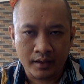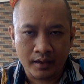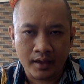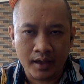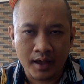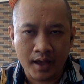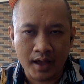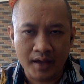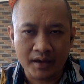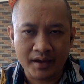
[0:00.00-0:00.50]

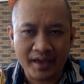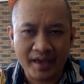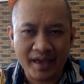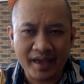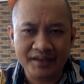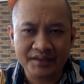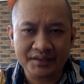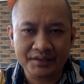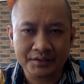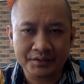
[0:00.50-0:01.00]
An
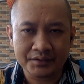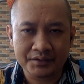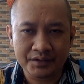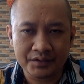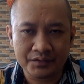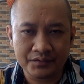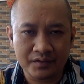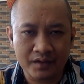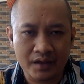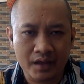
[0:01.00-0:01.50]

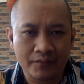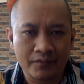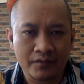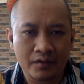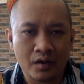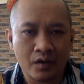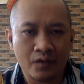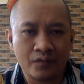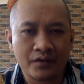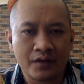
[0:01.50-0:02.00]
excessive level
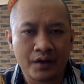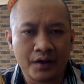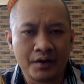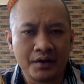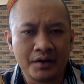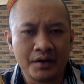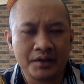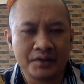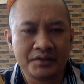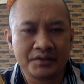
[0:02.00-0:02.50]
of
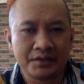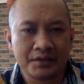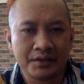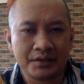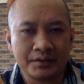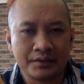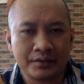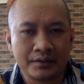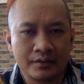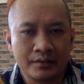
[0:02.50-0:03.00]
current asset
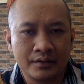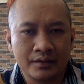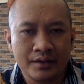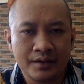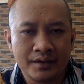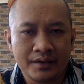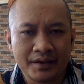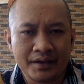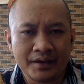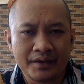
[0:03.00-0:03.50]

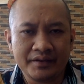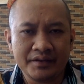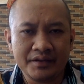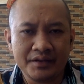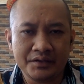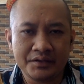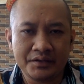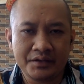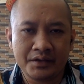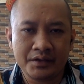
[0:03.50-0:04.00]
can
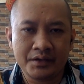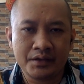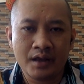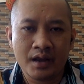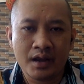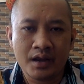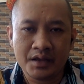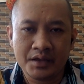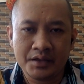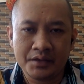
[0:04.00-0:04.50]
easily
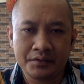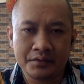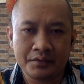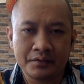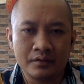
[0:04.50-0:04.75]
lead